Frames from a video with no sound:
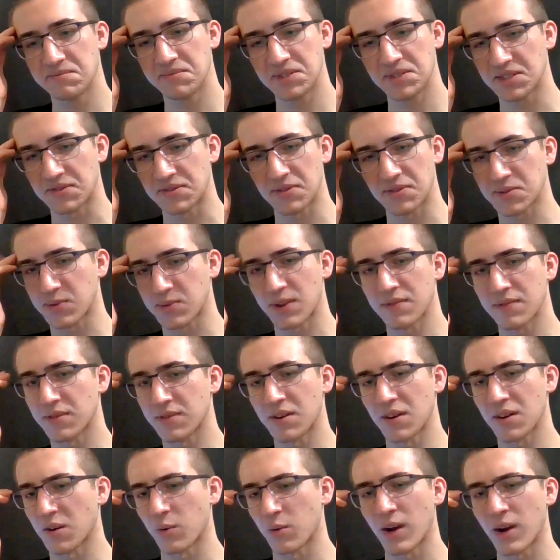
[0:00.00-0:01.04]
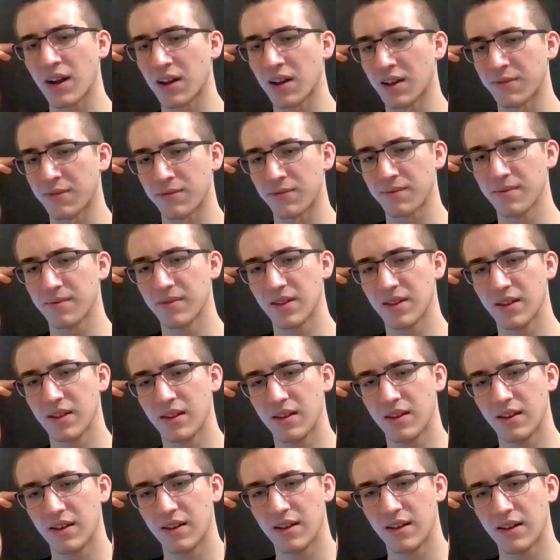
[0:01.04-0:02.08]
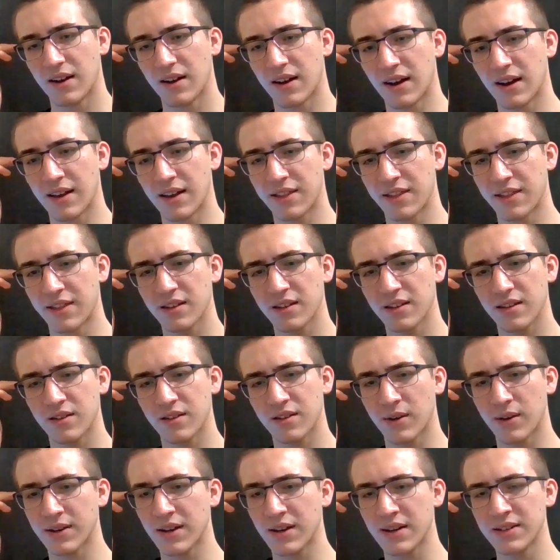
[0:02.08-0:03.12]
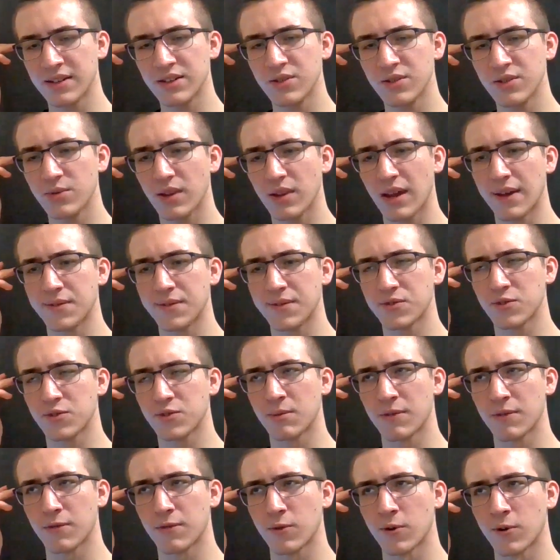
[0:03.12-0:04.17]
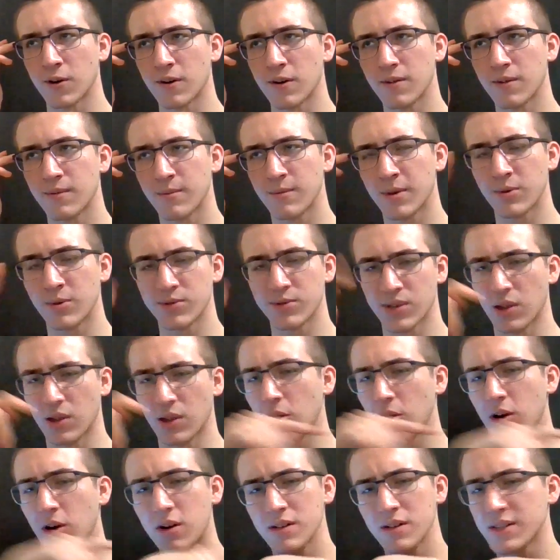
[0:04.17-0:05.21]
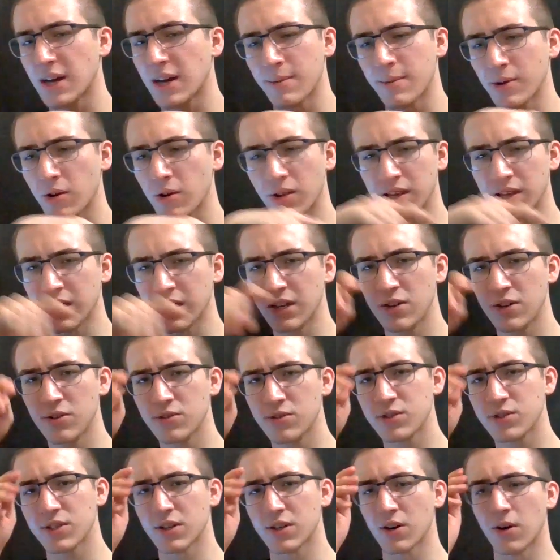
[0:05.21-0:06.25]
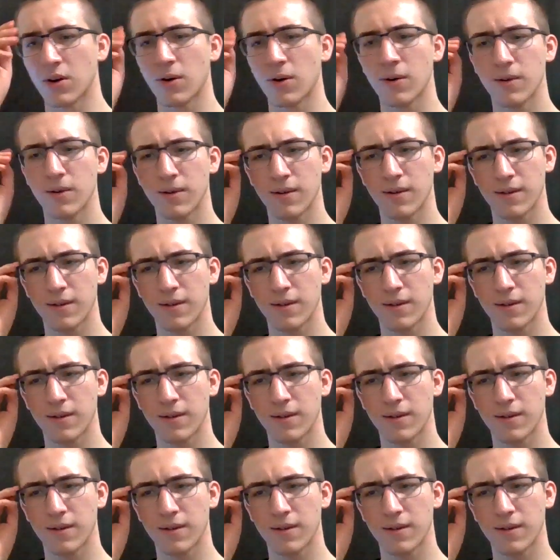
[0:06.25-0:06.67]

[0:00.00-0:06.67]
it's the first one I've done in a while. I think no, I did do a live stream before, but it was a long time ago, like years ago.